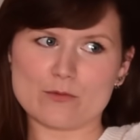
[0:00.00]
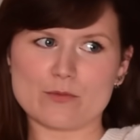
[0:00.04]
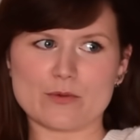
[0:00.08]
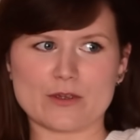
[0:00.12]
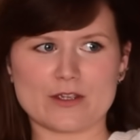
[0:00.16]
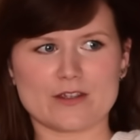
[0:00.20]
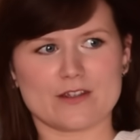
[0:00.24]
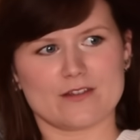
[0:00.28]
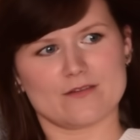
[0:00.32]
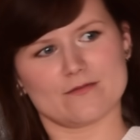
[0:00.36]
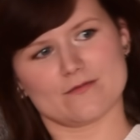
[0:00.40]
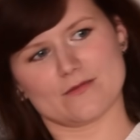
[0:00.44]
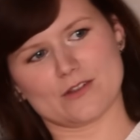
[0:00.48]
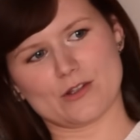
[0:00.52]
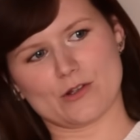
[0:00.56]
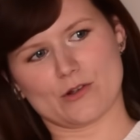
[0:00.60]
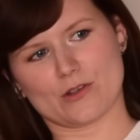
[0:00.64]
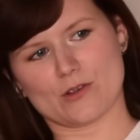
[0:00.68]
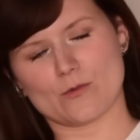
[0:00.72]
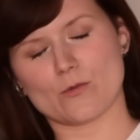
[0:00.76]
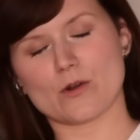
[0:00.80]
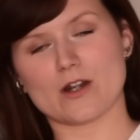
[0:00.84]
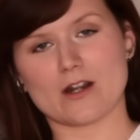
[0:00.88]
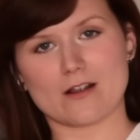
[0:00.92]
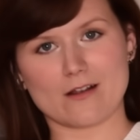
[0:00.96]
But, you know,
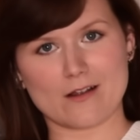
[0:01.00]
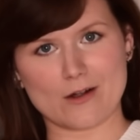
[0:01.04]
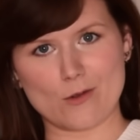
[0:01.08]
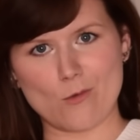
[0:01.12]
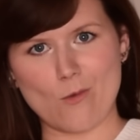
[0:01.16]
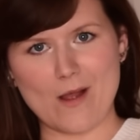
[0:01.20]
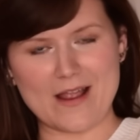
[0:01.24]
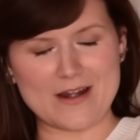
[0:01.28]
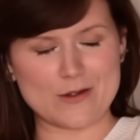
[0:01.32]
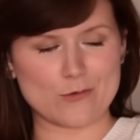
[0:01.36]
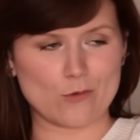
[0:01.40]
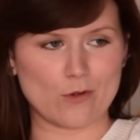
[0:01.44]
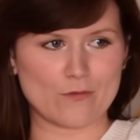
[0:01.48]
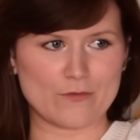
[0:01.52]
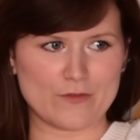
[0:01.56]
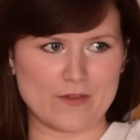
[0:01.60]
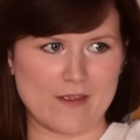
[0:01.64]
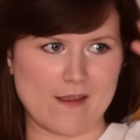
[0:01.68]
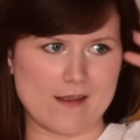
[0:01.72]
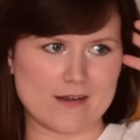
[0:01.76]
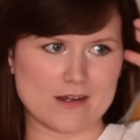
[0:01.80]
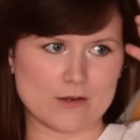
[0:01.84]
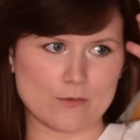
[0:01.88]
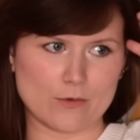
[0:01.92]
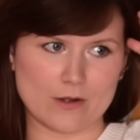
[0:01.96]
you wouldn't have got a white dwarf at the
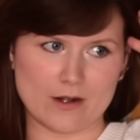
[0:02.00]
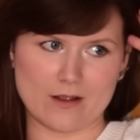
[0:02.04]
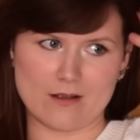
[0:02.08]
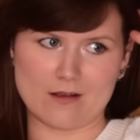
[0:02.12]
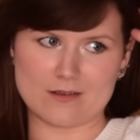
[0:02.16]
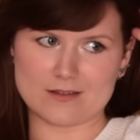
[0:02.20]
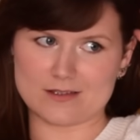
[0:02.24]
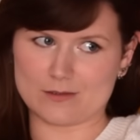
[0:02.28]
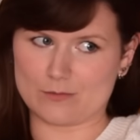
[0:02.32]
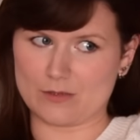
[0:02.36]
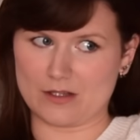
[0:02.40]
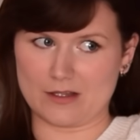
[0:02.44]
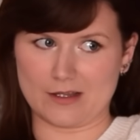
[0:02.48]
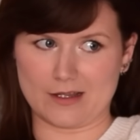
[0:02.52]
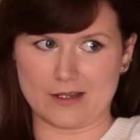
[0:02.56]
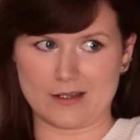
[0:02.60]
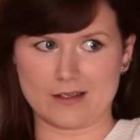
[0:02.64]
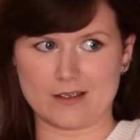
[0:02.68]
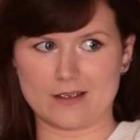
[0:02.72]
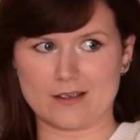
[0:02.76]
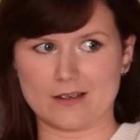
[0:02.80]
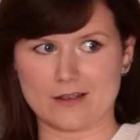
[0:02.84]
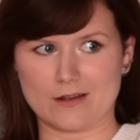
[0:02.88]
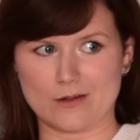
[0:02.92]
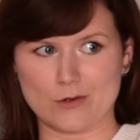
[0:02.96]
end. You would have got something like
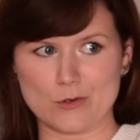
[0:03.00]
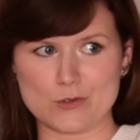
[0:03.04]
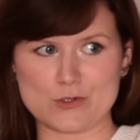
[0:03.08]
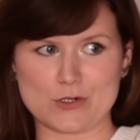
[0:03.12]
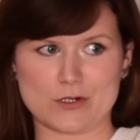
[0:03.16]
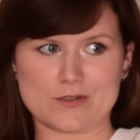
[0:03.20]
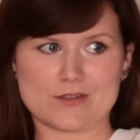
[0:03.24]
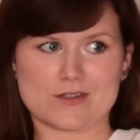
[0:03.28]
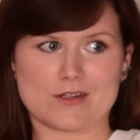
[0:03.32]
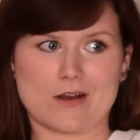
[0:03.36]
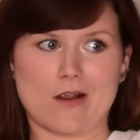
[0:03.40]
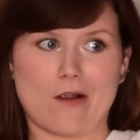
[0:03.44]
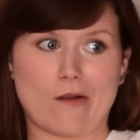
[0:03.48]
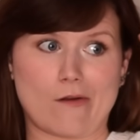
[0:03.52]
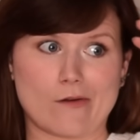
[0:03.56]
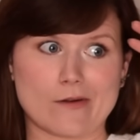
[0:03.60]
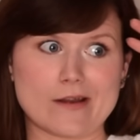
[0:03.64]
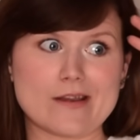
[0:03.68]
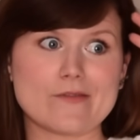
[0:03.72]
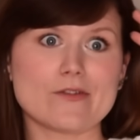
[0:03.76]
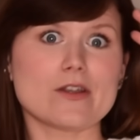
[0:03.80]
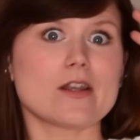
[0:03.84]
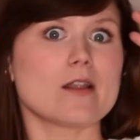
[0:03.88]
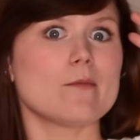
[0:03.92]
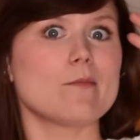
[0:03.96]
a neutron star or
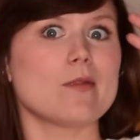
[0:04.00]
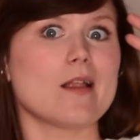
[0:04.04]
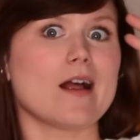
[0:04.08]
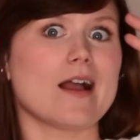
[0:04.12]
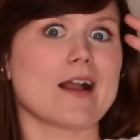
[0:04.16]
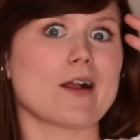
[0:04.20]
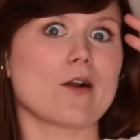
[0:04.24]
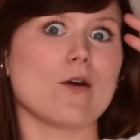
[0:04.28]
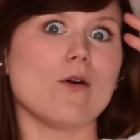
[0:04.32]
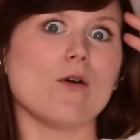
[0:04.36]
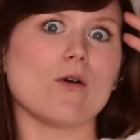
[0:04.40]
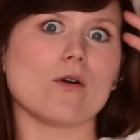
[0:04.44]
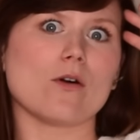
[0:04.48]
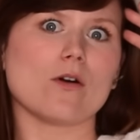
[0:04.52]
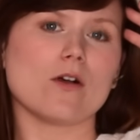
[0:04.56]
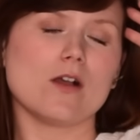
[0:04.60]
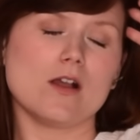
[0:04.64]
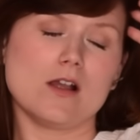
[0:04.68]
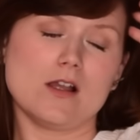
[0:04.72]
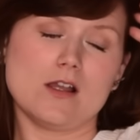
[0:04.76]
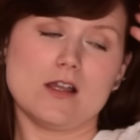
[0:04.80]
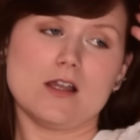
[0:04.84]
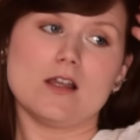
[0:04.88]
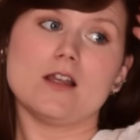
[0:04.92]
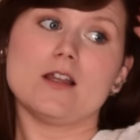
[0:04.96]
even a black hole,
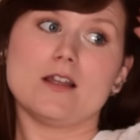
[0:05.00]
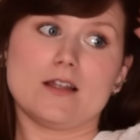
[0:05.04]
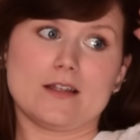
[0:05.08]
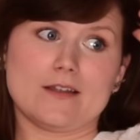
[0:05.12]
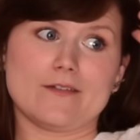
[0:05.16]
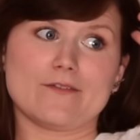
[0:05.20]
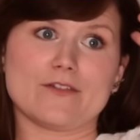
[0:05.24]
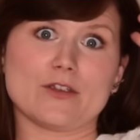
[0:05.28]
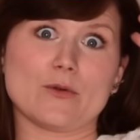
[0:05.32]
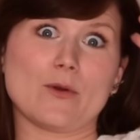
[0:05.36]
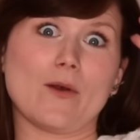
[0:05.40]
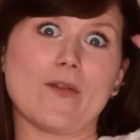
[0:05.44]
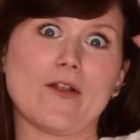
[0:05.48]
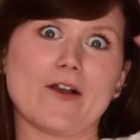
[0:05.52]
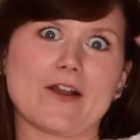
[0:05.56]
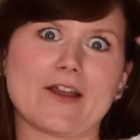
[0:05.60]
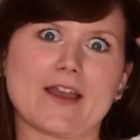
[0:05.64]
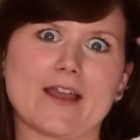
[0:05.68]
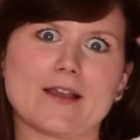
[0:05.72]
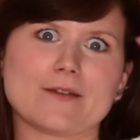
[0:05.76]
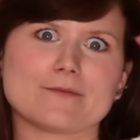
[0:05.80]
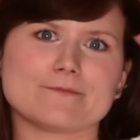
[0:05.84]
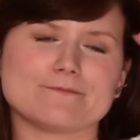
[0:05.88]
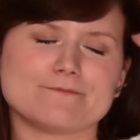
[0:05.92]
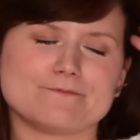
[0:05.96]
if you were
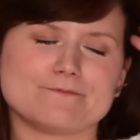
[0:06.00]
lucky.